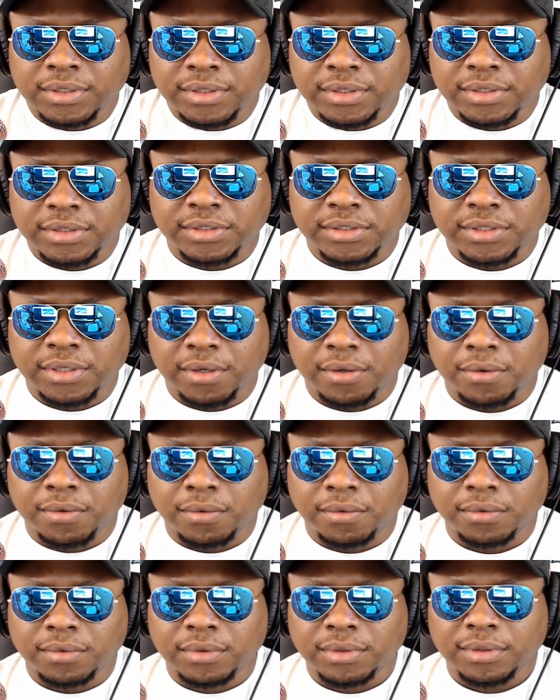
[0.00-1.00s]

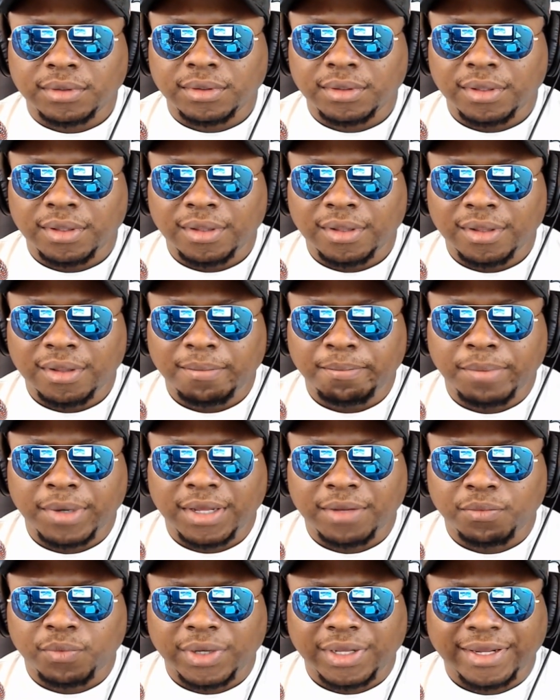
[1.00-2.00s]
So,
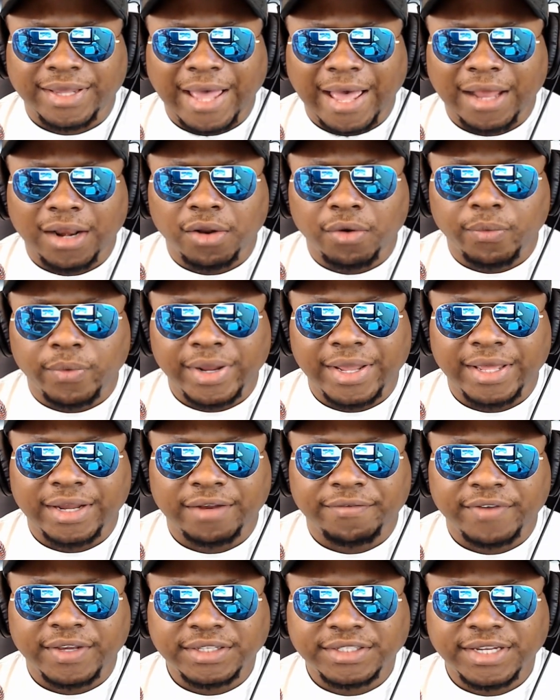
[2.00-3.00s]
but with Kylo Ren,
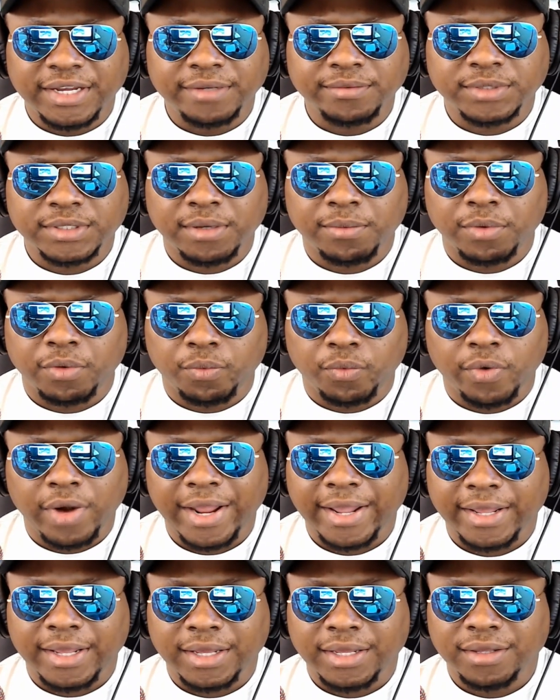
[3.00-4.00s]
if he teams up with
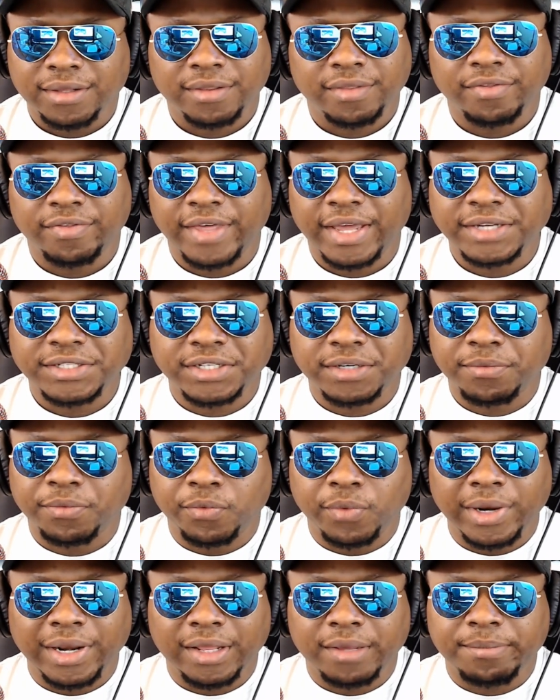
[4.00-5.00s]
Rey, they should
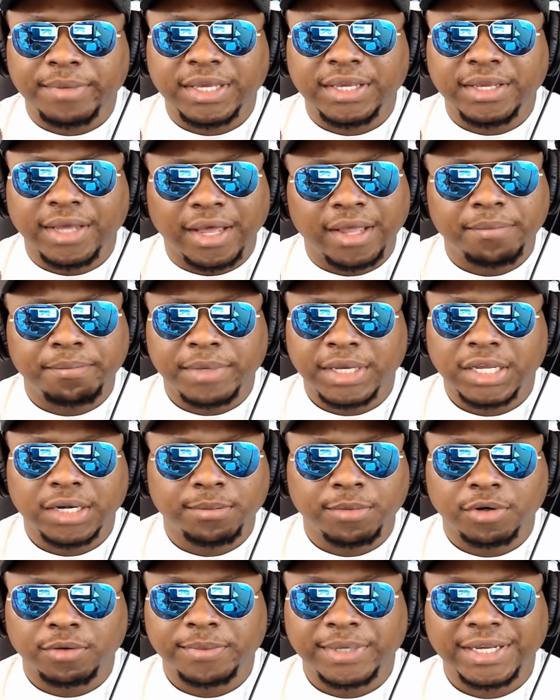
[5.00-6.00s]
really be
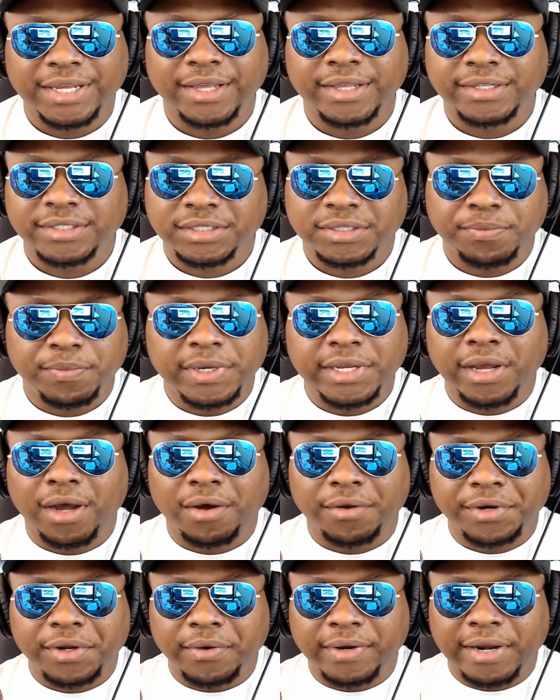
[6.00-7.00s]
unbeatable, because we
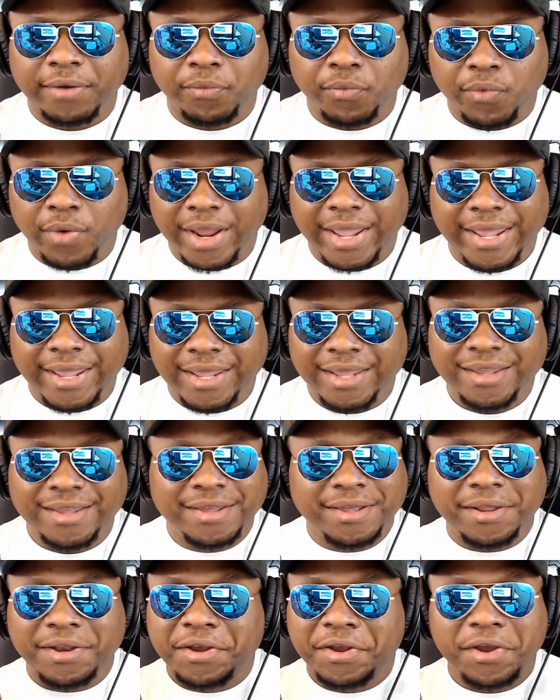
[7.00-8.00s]
all know that Rey
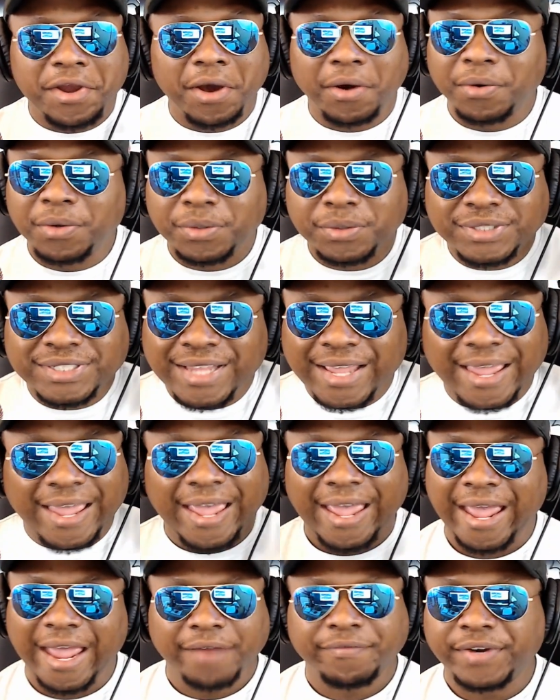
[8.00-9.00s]
knows
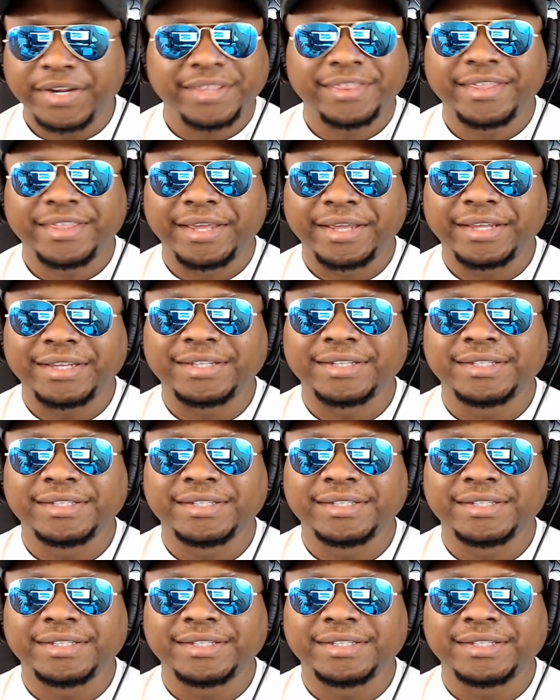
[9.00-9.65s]
everything.